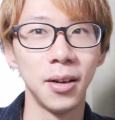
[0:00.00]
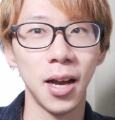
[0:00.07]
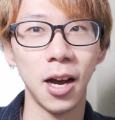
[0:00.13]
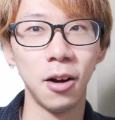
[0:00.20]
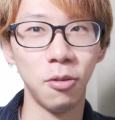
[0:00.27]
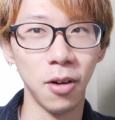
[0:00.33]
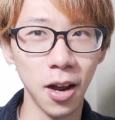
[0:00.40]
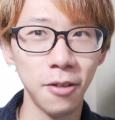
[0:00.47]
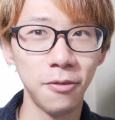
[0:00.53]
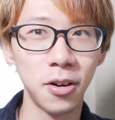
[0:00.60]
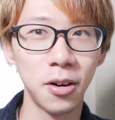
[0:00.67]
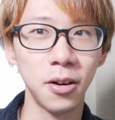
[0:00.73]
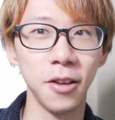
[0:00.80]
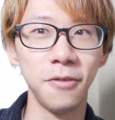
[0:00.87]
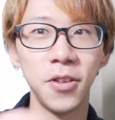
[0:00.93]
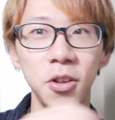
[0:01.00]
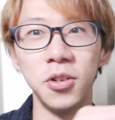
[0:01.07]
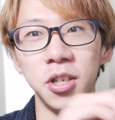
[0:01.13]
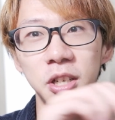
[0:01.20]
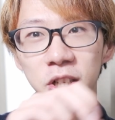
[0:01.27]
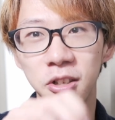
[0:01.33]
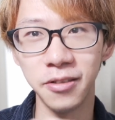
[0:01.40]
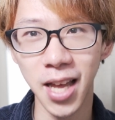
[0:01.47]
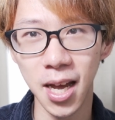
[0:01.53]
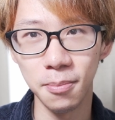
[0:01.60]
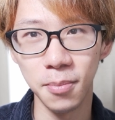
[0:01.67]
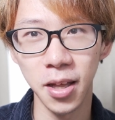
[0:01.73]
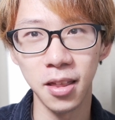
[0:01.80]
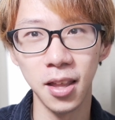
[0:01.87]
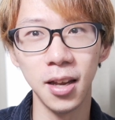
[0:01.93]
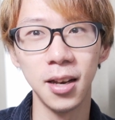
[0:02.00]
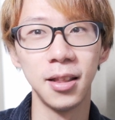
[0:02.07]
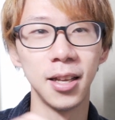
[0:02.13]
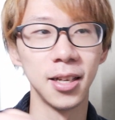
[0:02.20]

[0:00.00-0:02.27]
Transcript: However, if you do that method,